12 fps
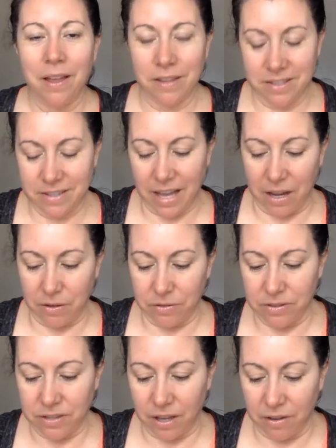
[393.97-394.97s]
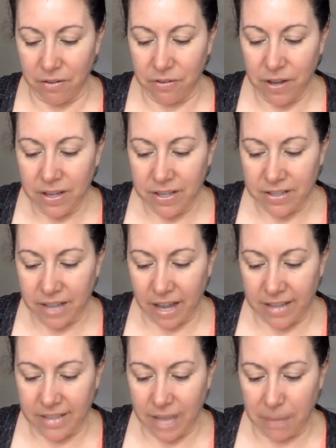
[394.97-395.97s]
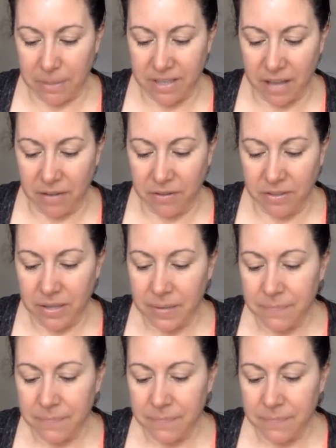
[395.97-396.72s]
the sounds of Sky's happy sound.